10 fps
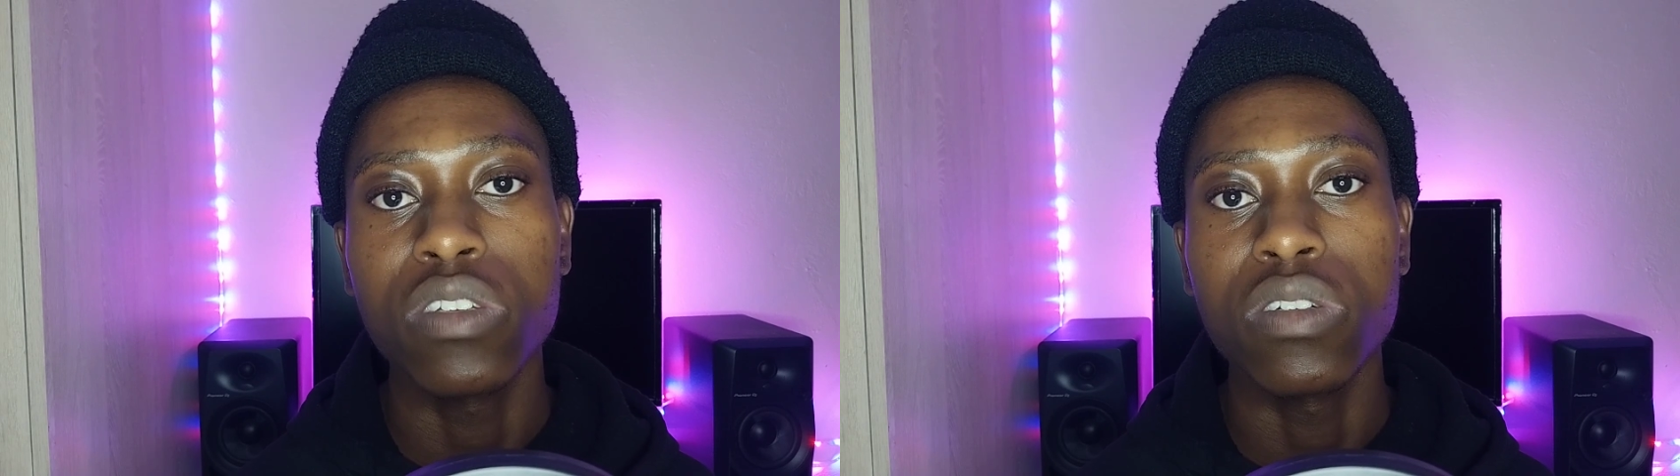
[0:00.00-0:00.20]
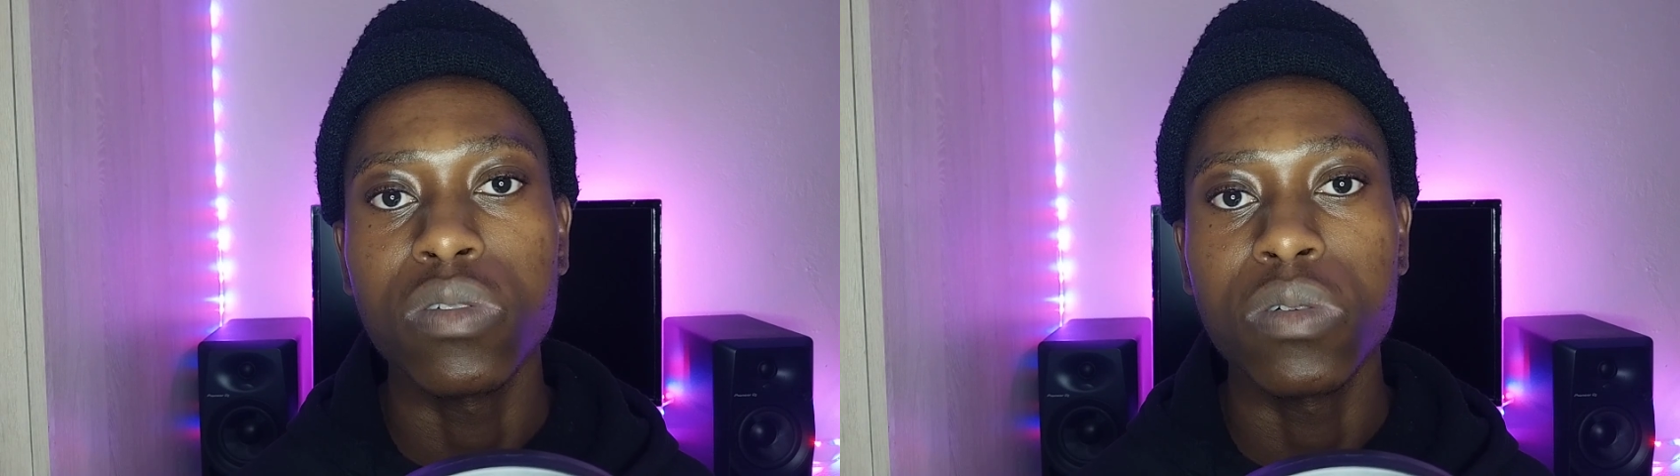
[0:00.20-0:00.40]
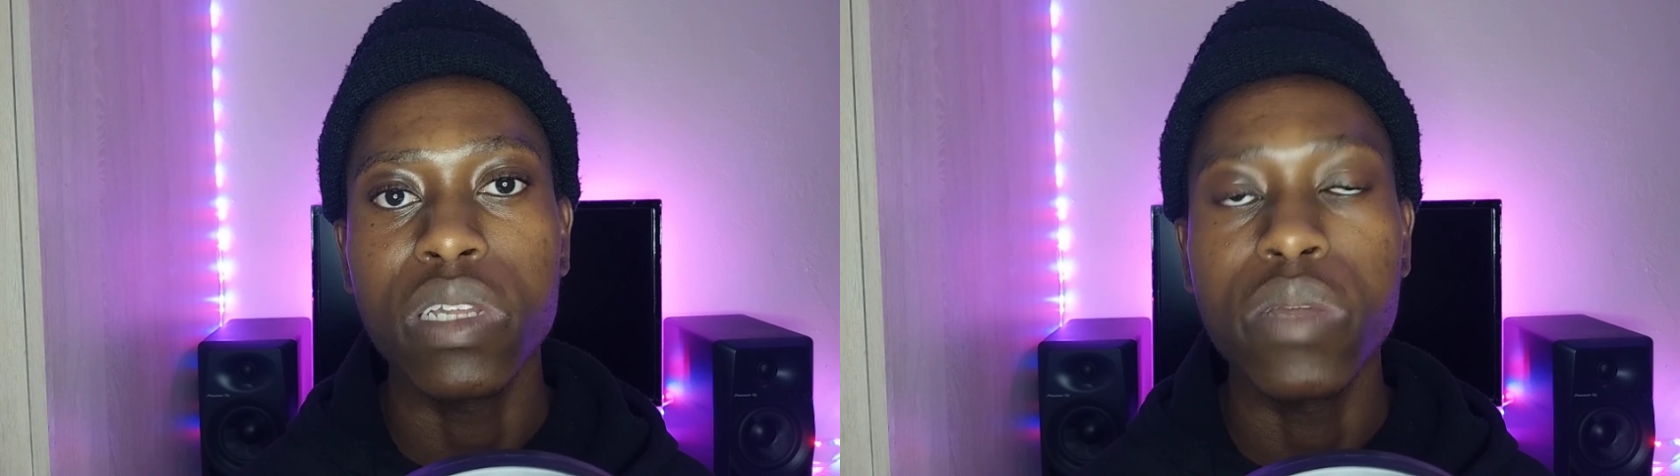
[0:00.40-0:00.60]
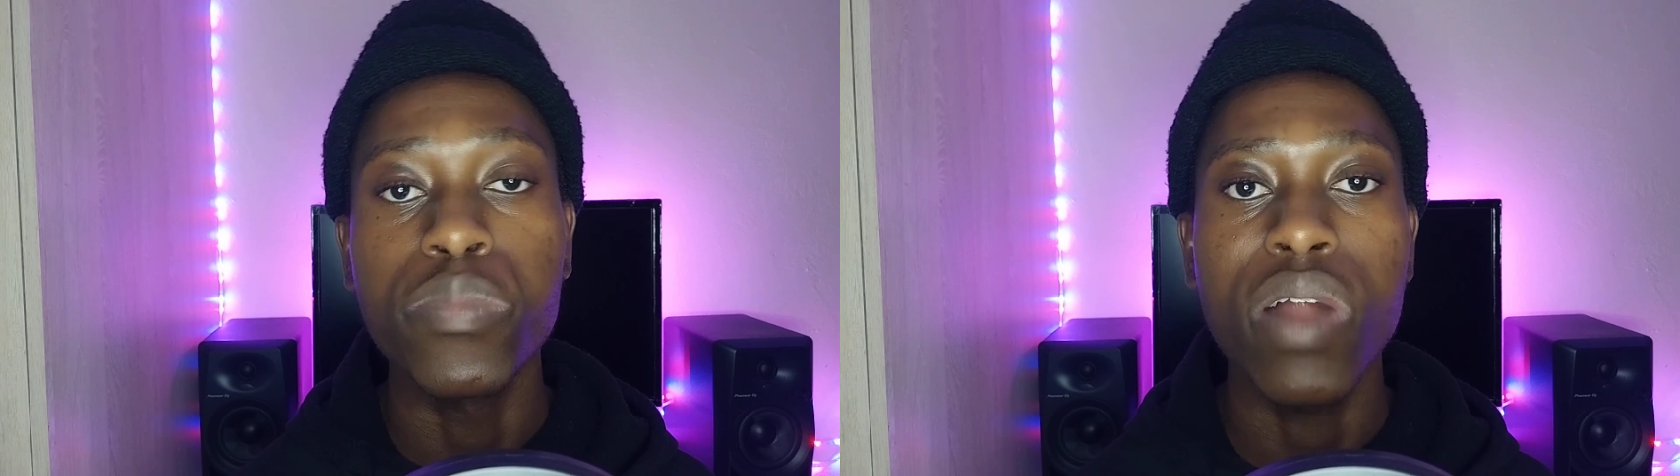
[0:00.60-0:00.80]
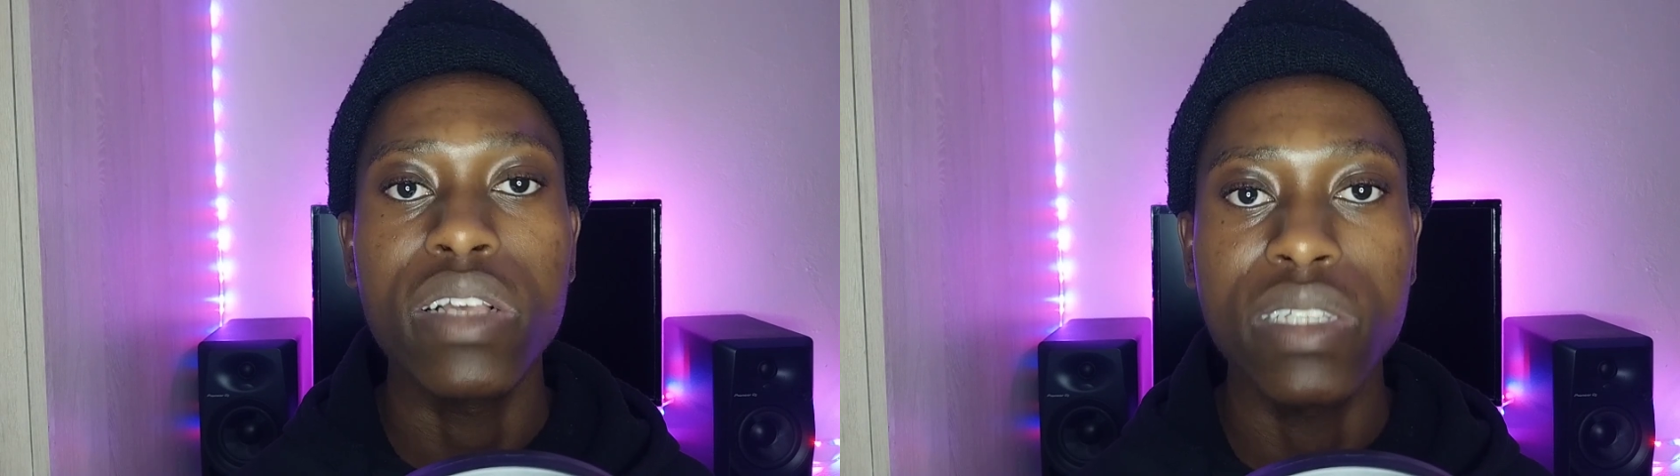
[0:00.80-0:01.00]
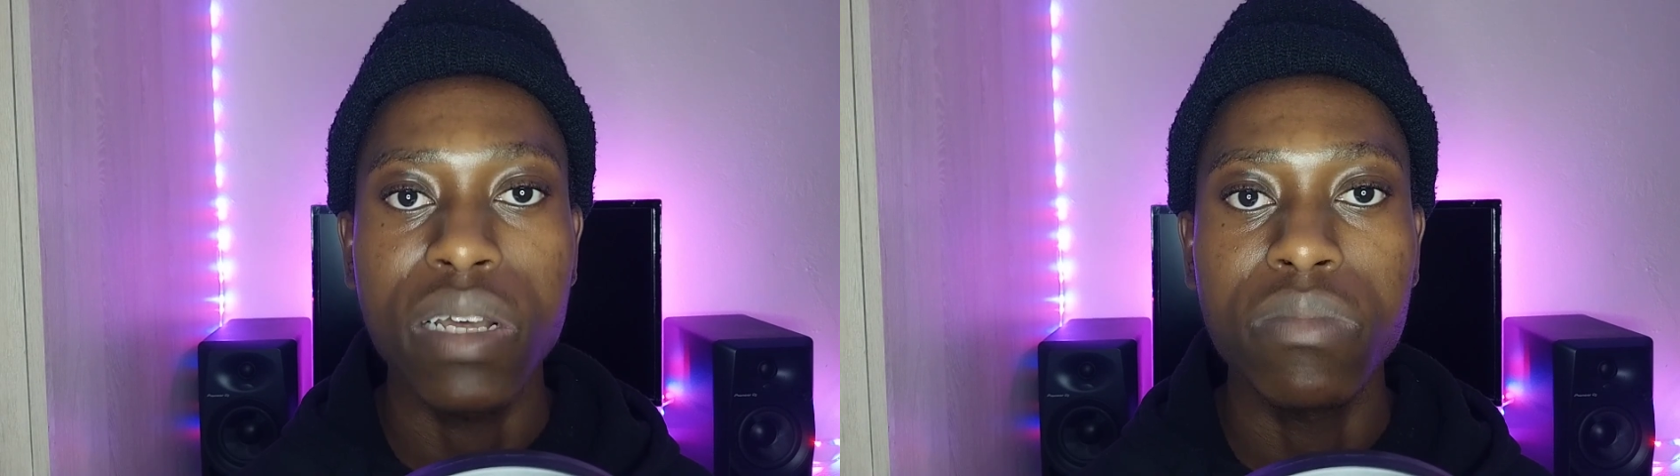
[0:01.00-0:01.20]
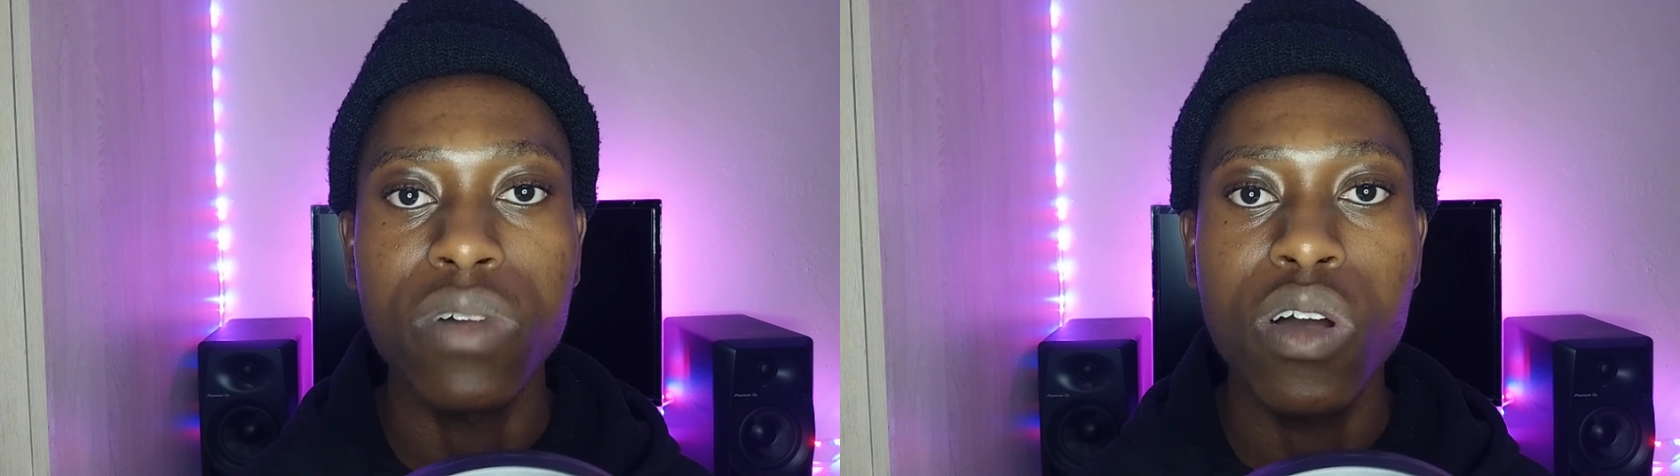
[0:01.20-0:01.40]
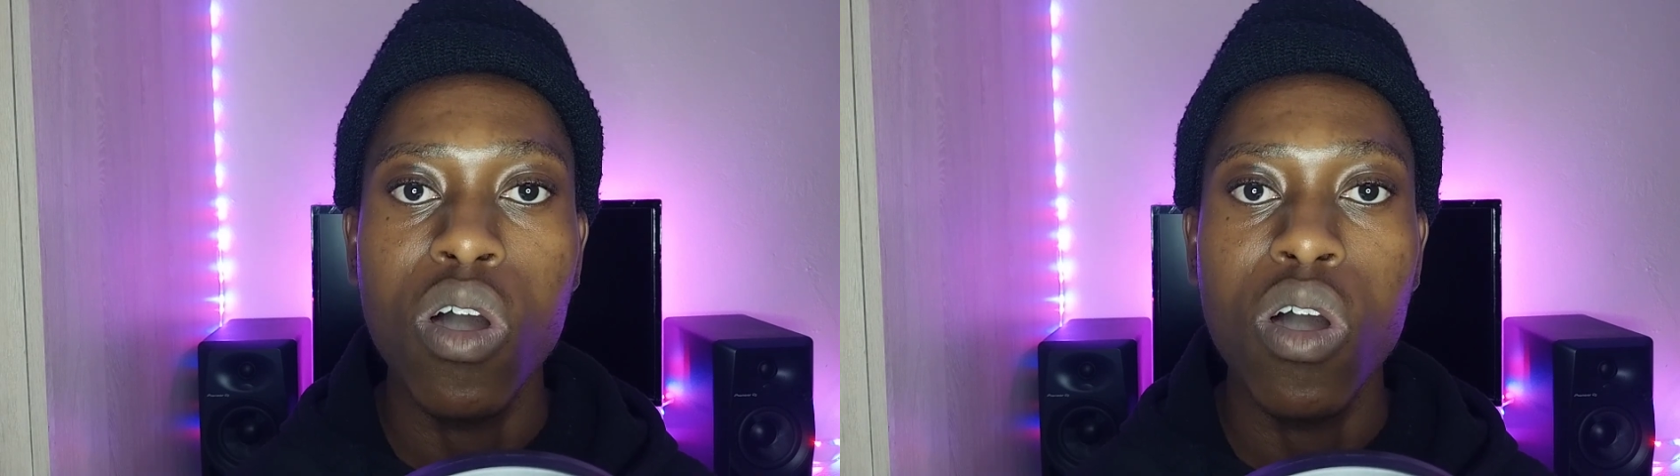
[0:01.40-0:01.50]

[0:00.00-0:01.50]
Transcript: to impress them